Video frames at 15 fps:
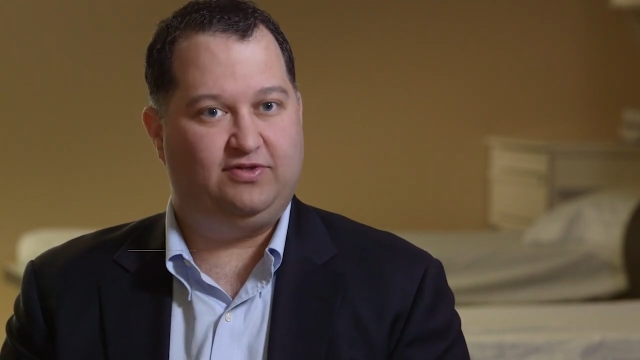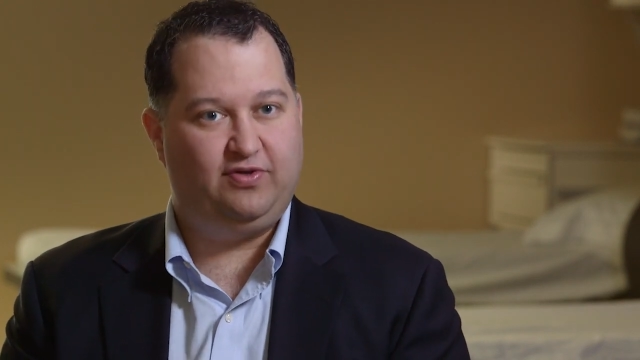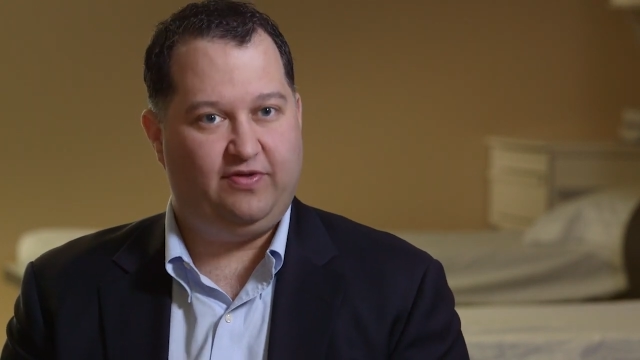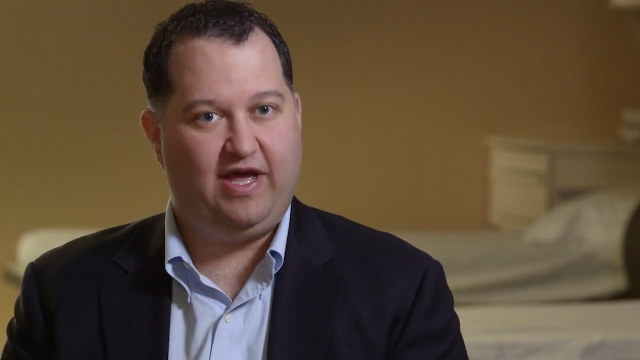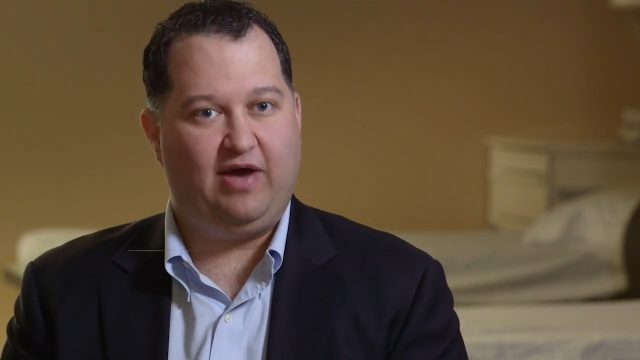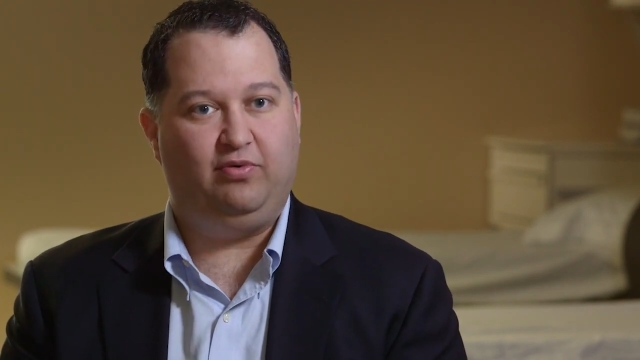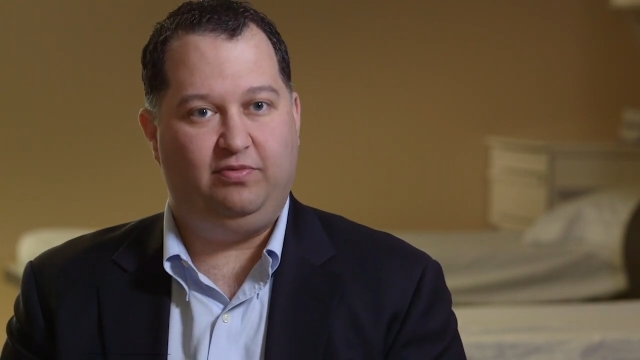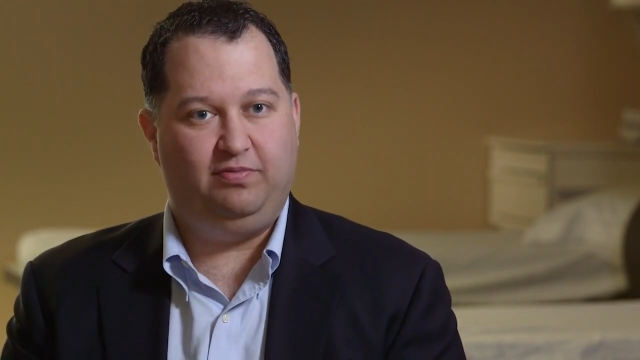so
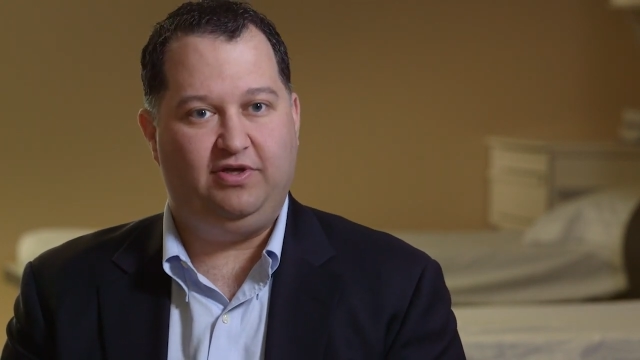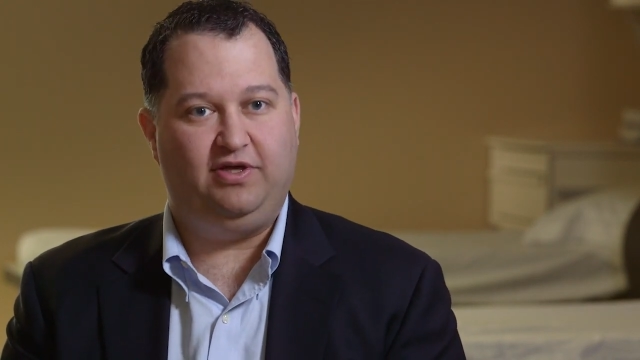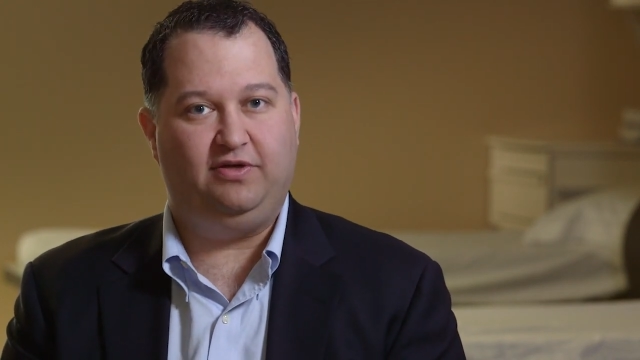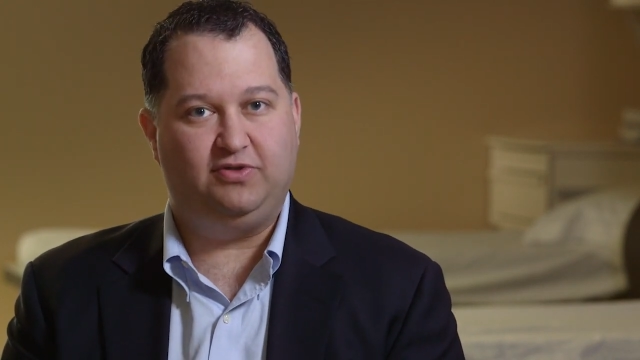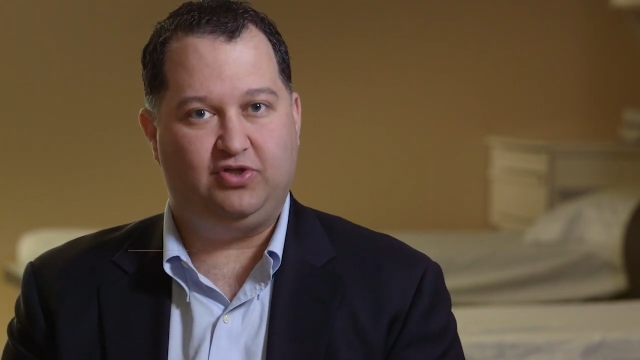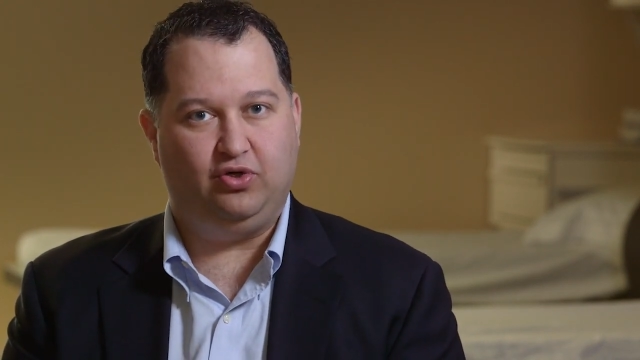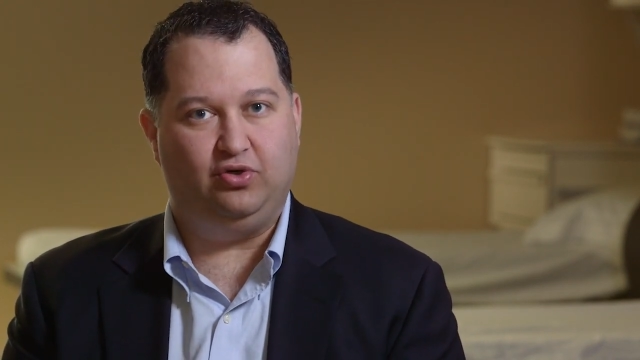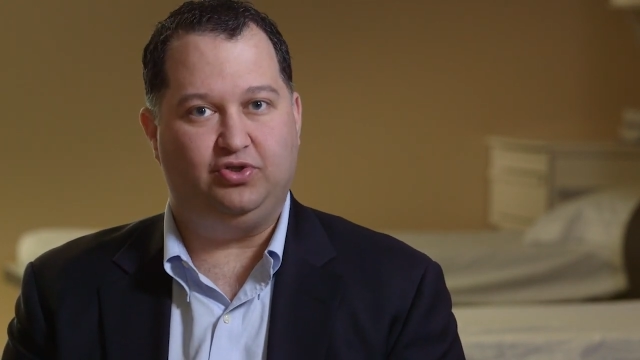that would be
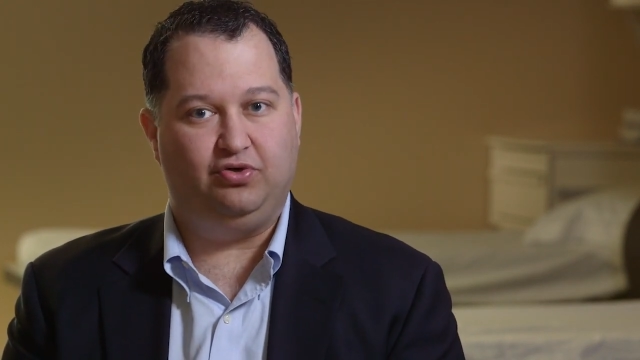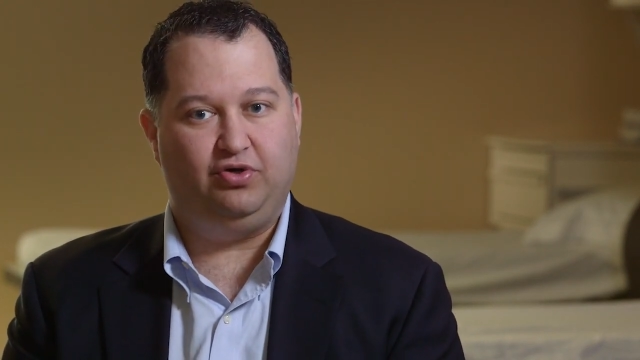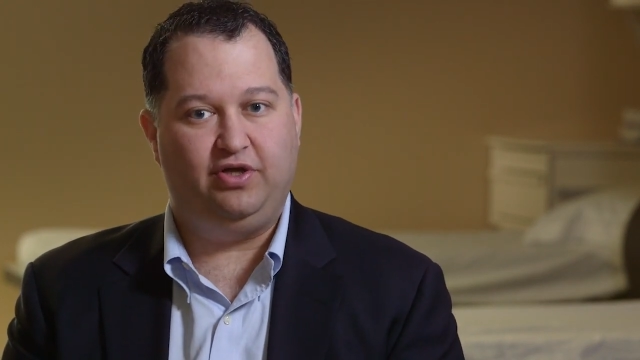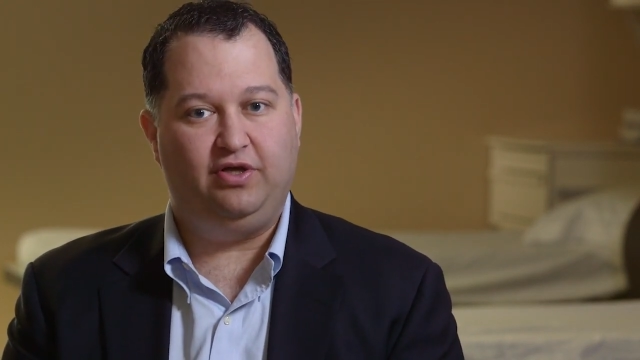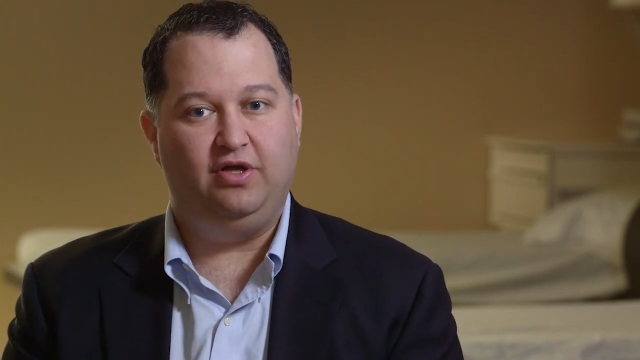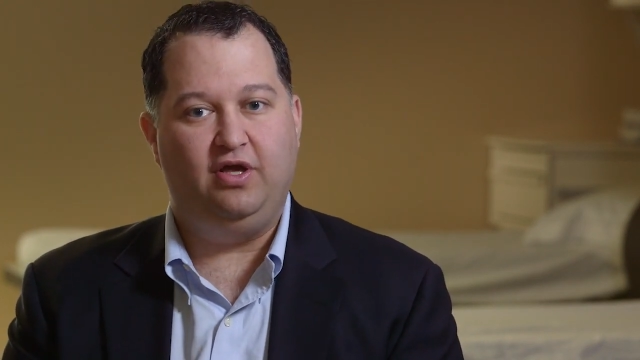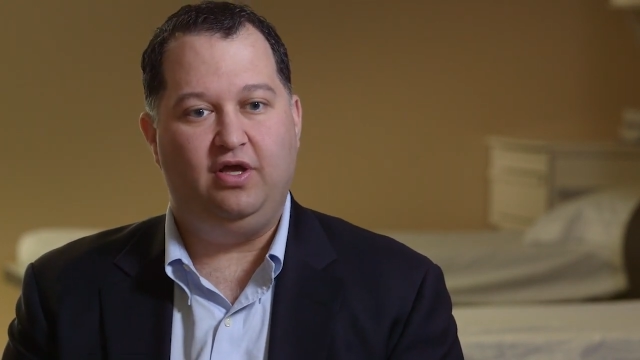surgery,